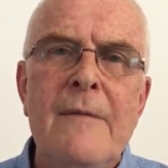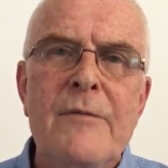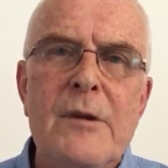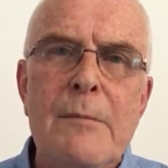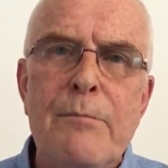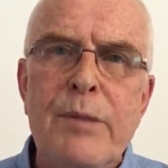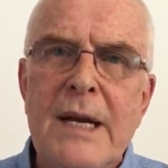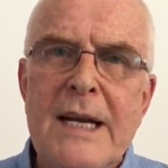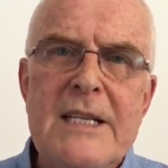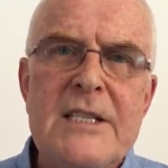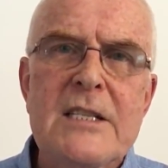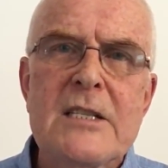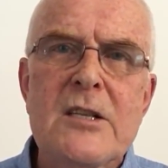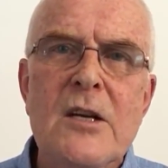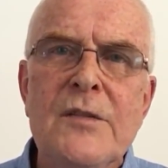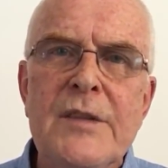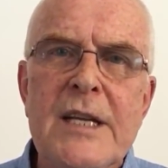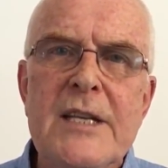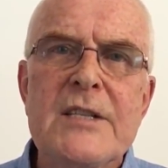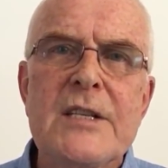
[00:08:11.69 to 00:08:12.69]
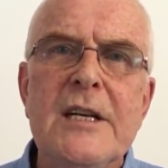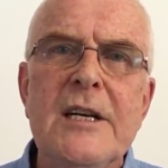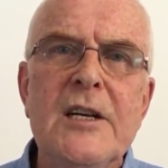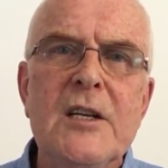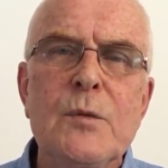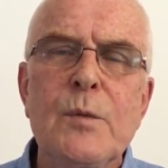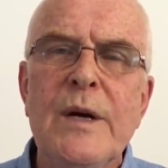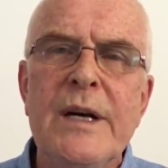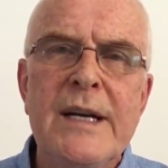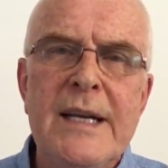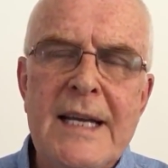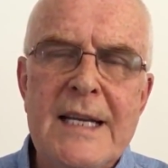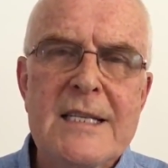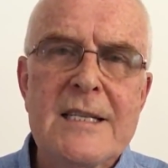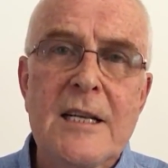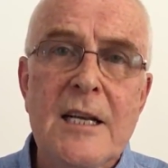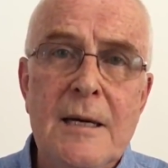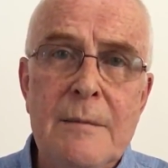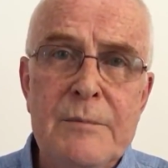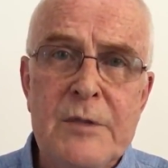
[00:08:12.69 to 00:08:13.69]
The places on this earth where
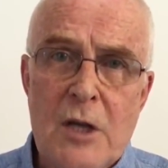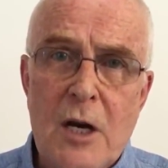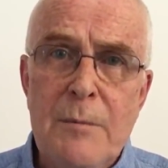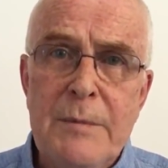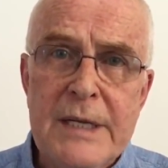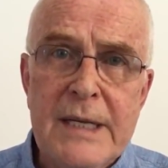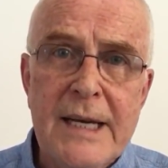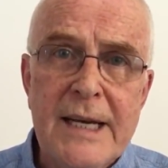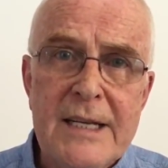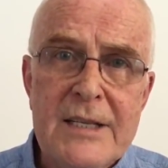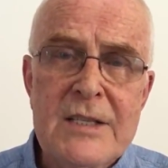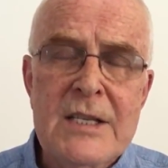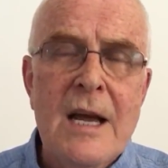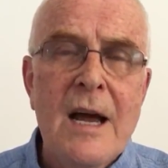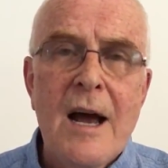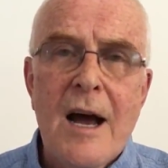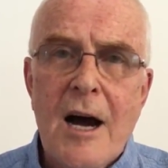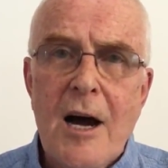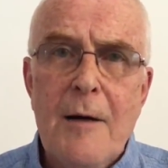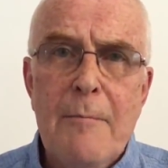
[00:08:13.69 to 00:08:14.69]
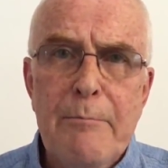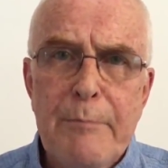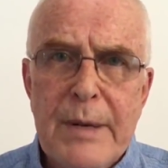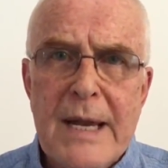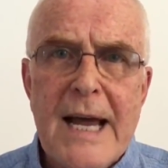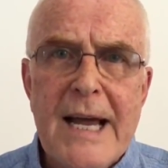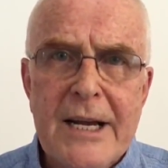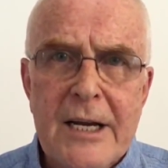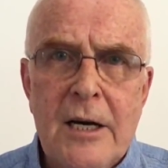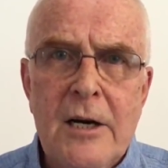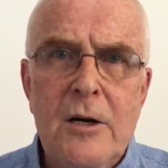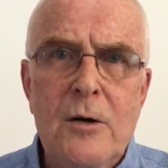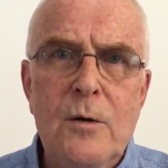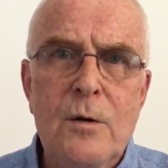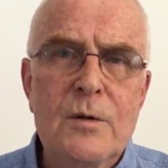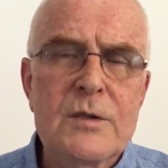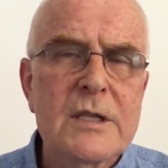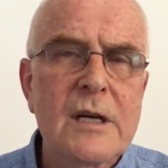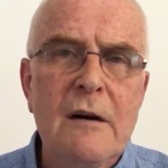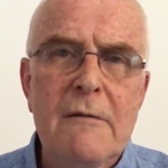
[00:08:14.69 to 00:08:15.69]
Islam dominates are black
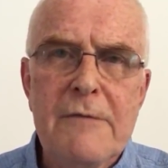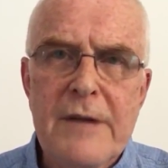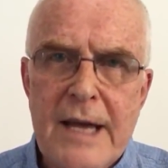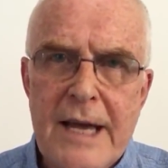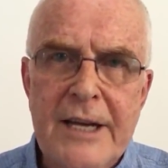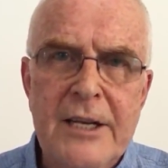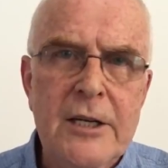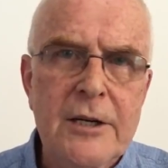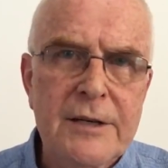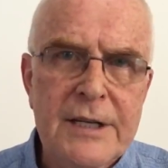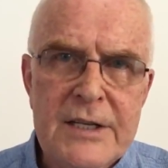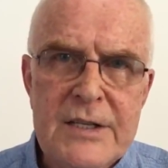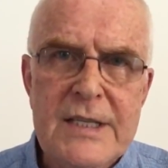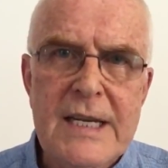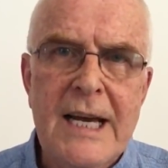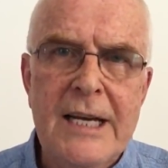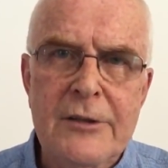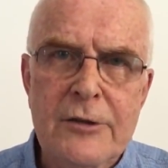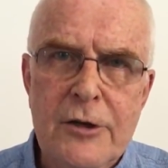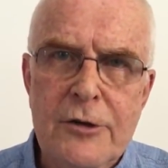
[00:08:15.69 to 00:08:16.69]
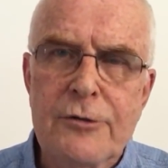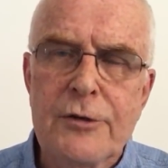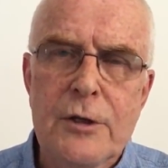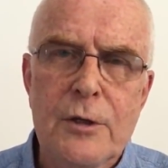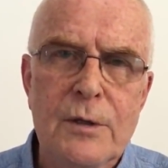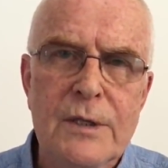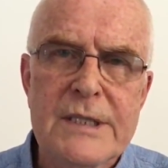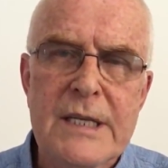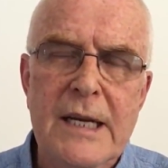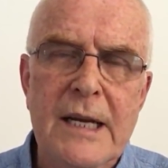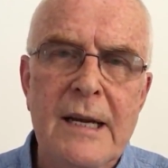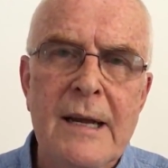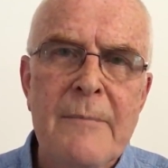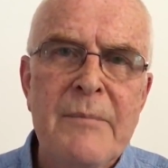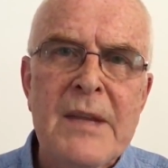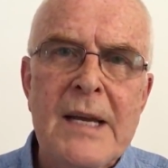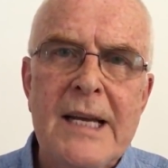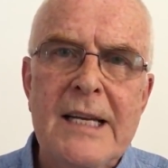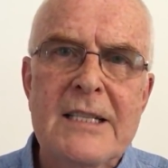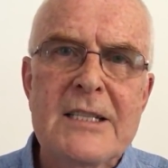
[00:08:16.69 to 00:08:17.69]
holes of ignorance and cruelty.
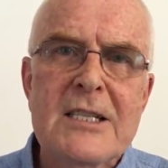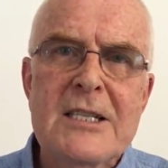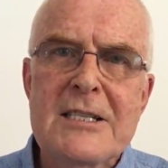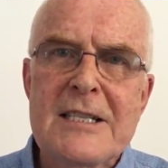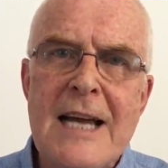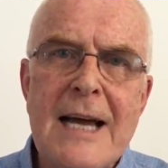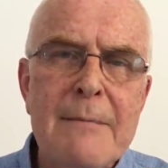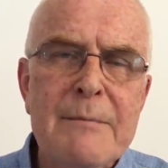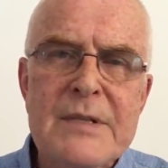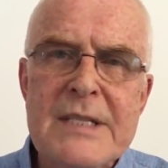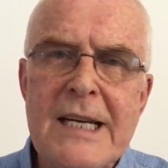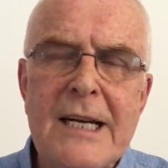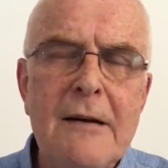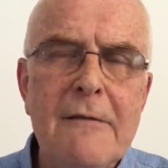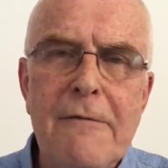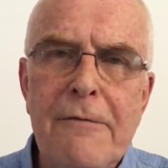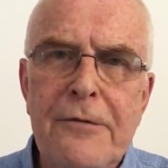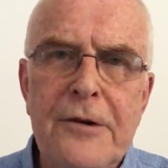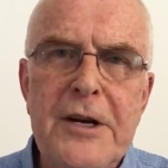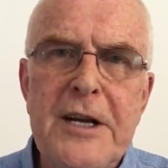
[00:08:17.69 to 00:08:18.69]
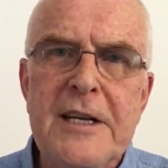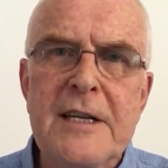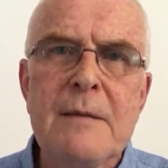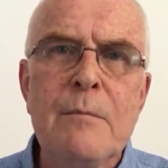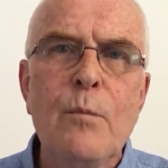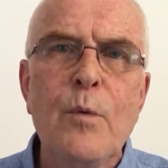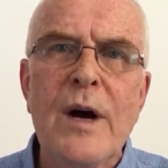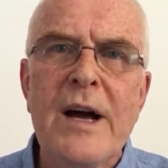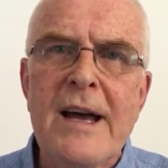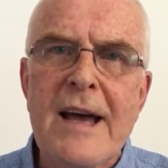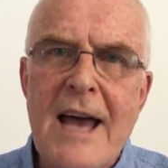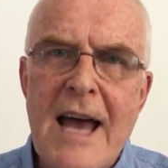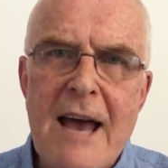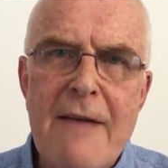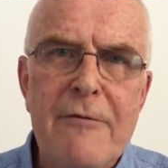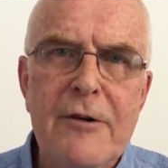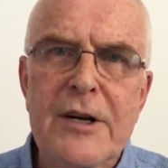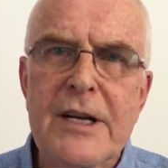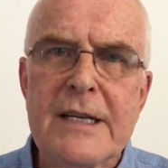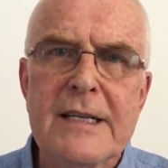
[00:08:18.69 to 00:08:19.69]
It stamps out freedom
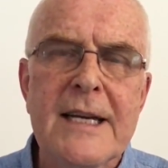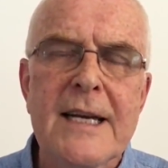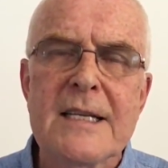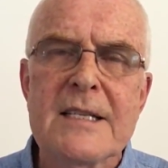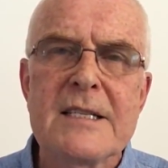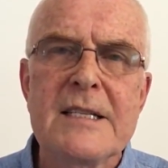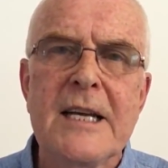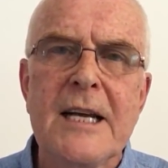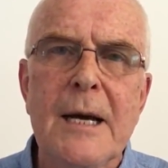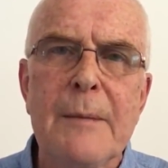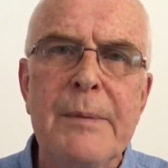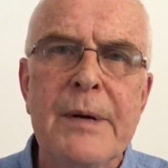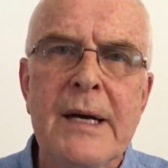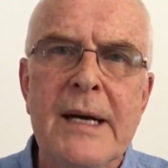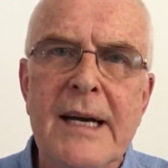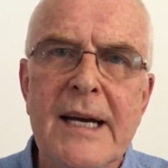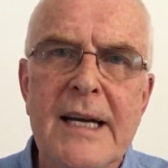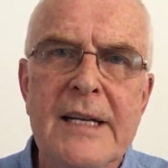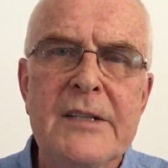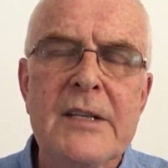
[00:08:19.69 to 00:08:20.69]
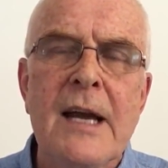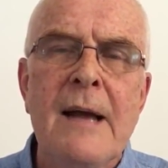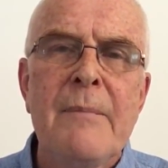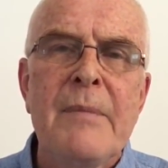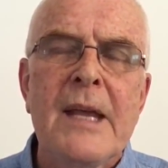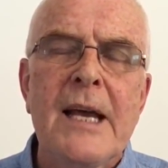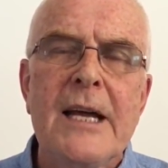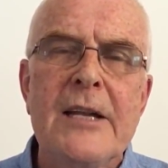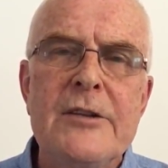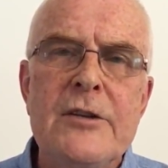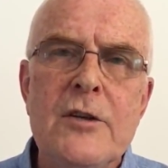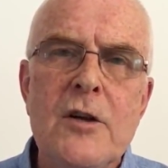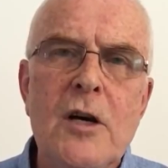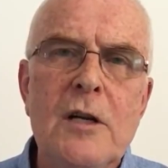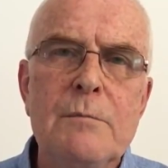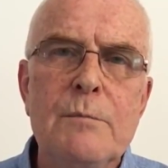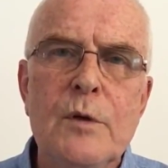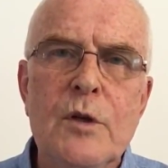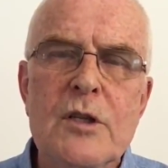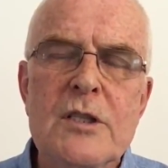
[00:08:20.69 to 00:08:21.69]
wherever it gets the upper hand, and
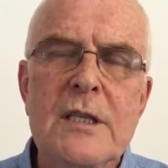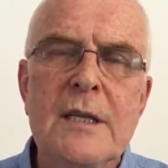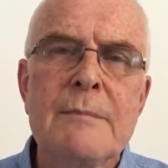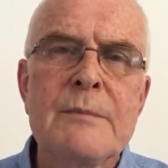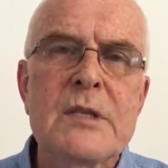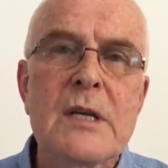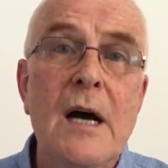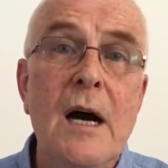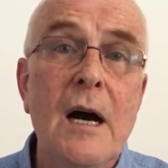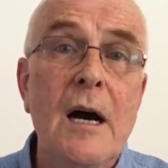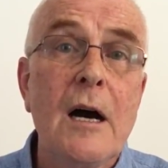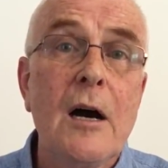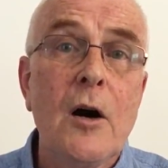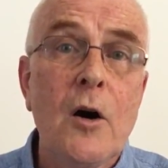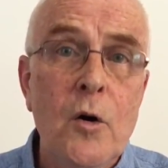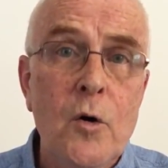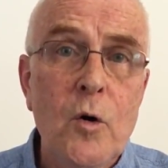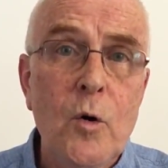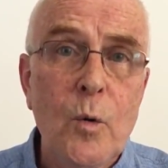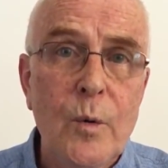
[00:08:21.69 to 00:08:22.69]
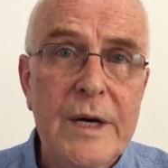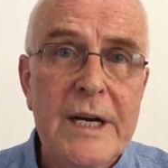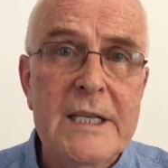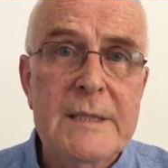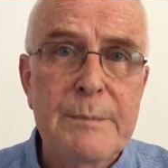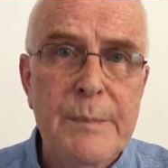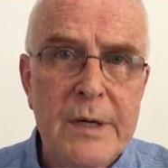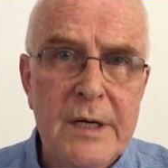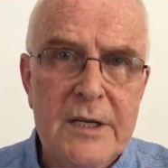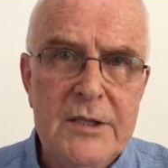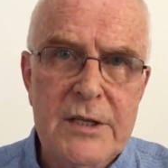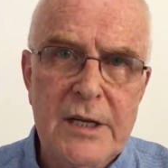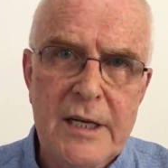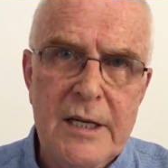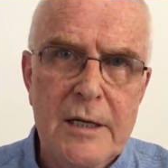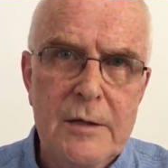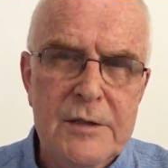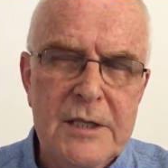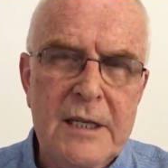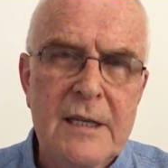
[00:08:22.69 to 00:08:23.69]
non-Muslims are always
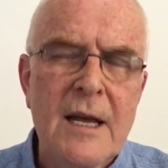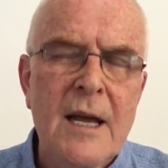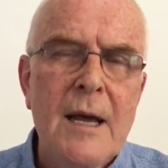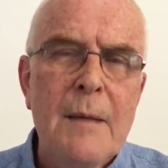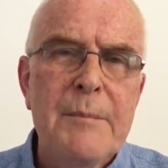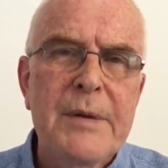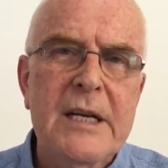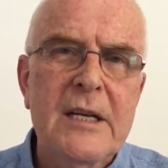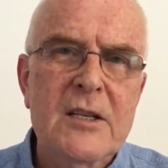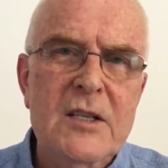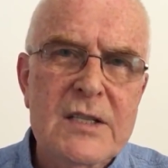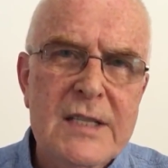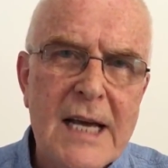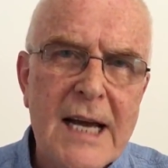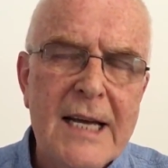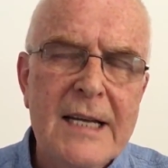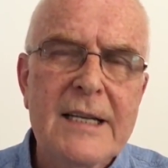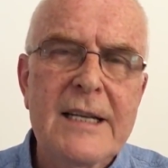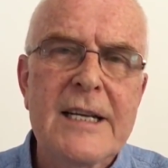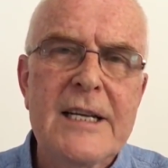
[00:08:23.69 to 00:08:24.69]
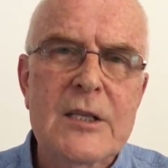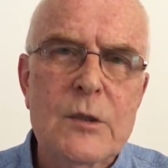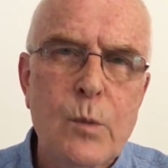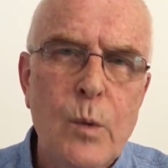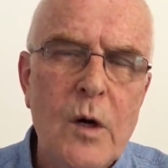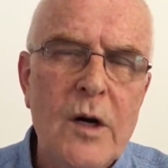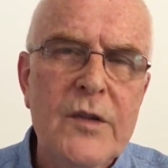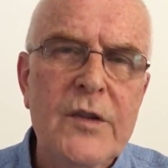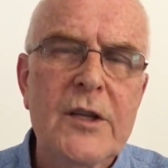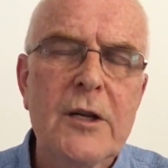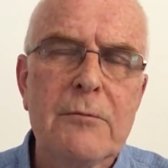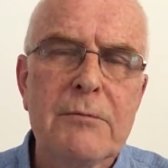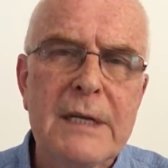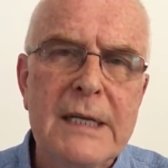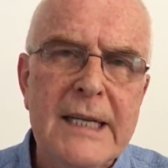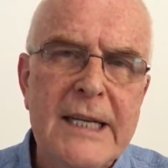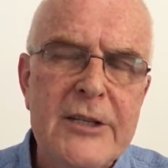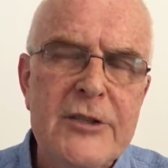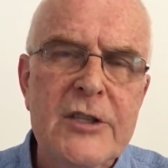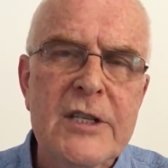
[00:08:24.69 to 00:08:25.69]
persecuted because that is what the
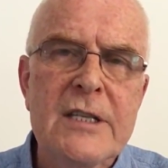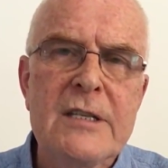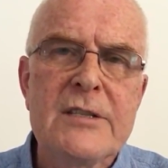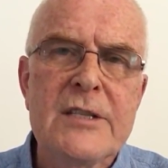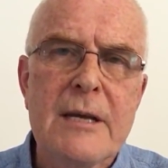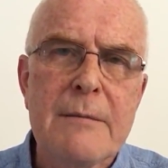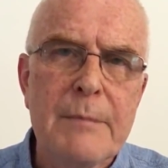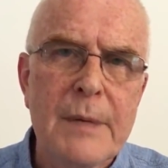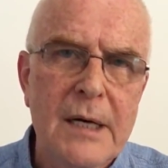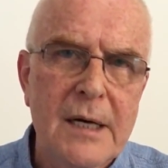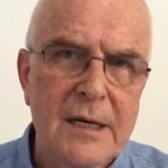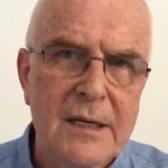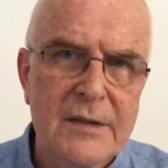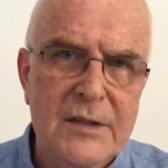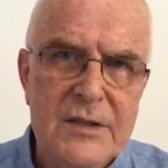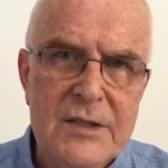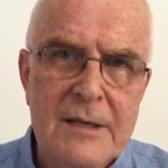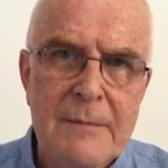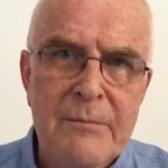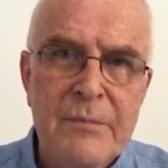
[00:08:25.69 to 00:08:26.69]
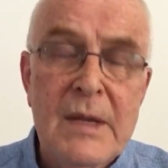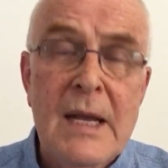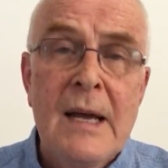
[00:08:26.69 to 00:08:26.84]
religion demands.